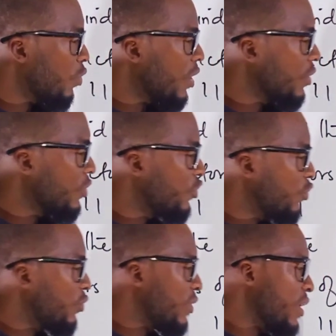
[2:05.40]
1,
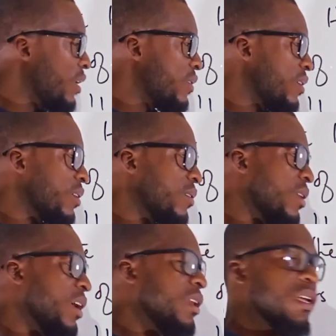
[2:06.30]
2, 3, 6,
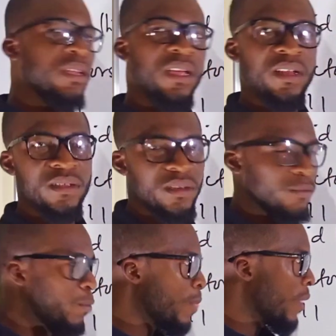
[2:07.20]
9, and 18.